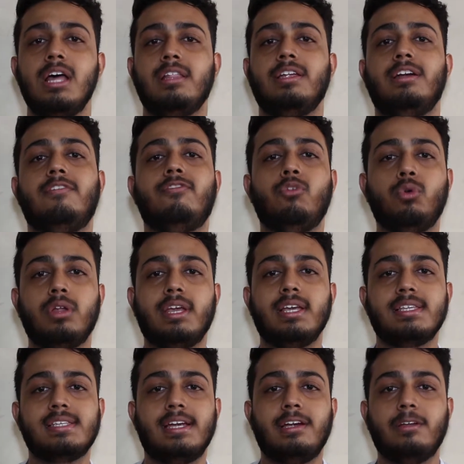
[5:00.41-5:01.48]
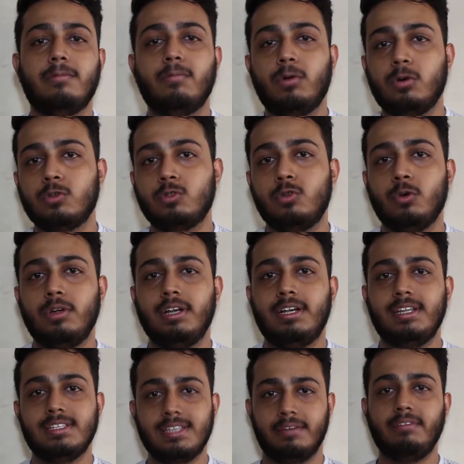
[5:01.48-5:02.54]
that 4K set-top box, so it
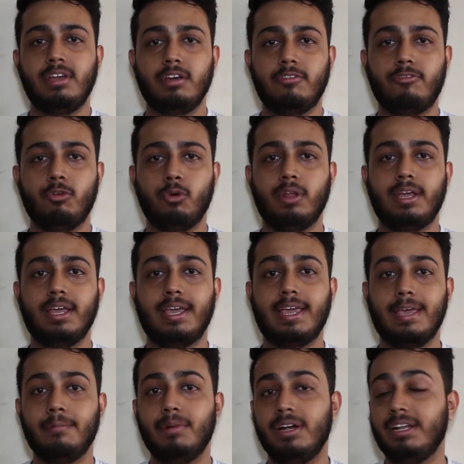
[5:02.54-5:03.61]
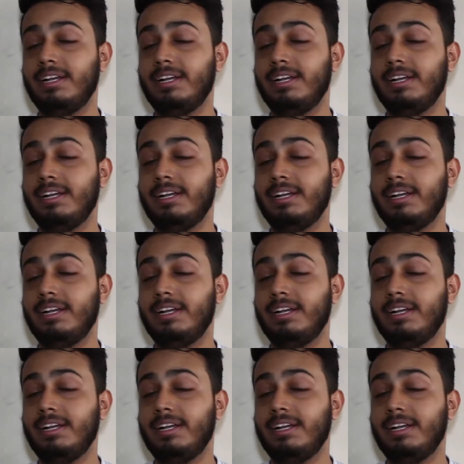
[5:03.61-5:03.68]
is having a 4K cable.